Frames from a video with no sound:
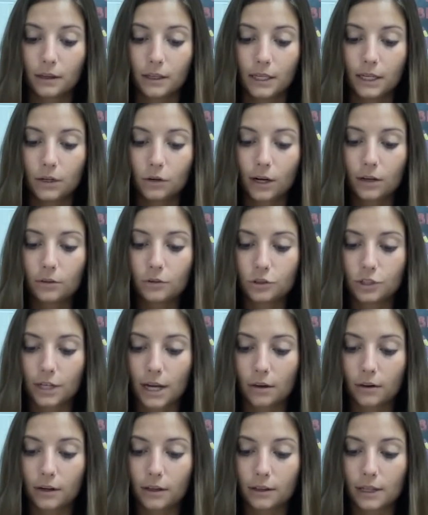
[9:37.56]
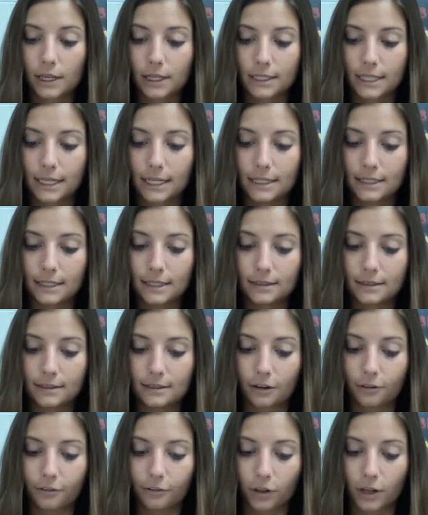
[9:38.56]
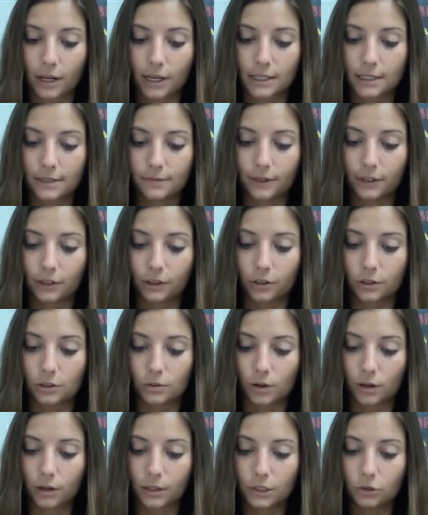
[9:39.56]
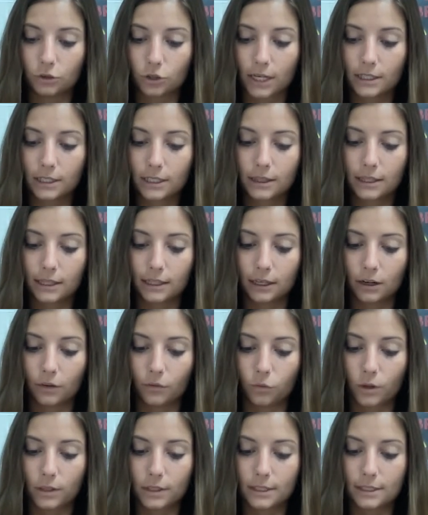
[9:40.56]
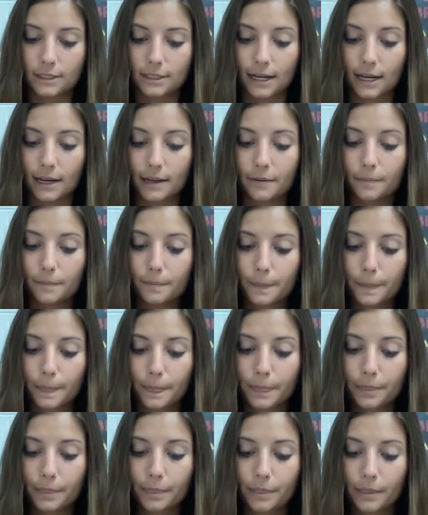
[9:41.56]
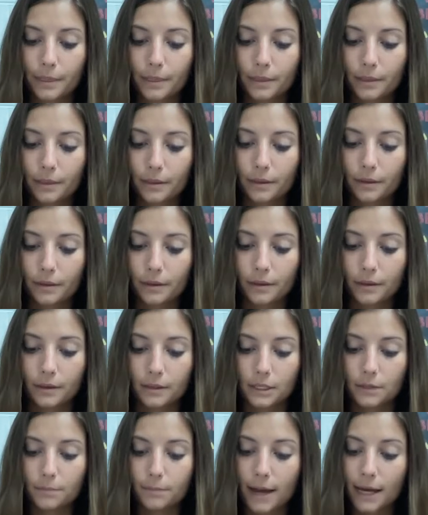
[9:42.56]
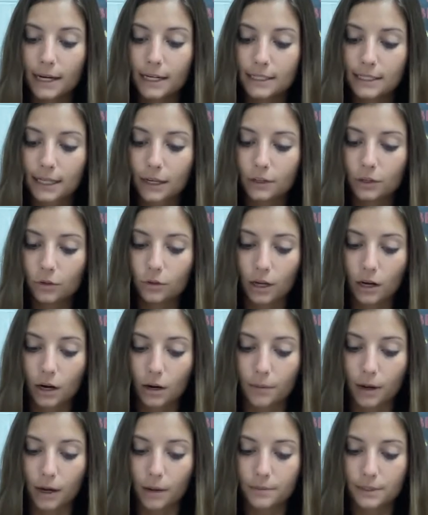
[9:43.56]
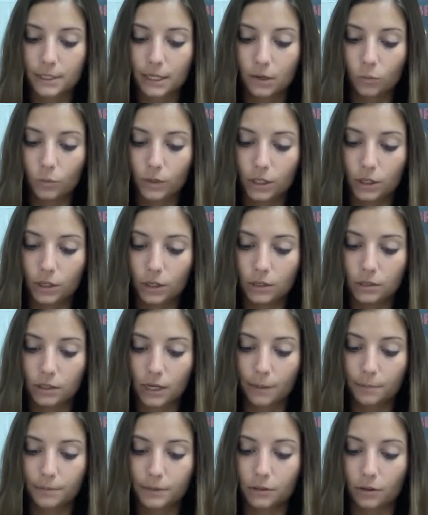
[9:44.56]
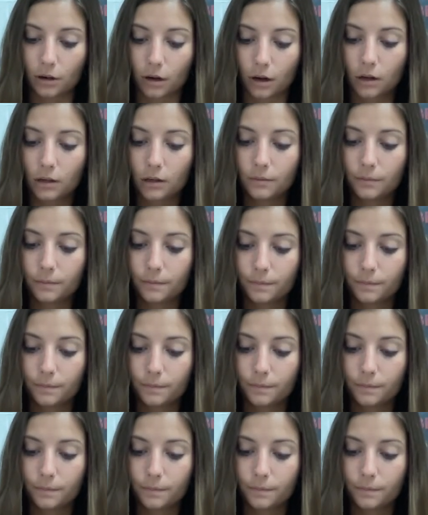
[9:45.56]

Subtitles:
He crouched down and let Daisy snuffle at his fingers while he tried to think of what to say. Did Maddie tell you that our mom said we could adopt a dog?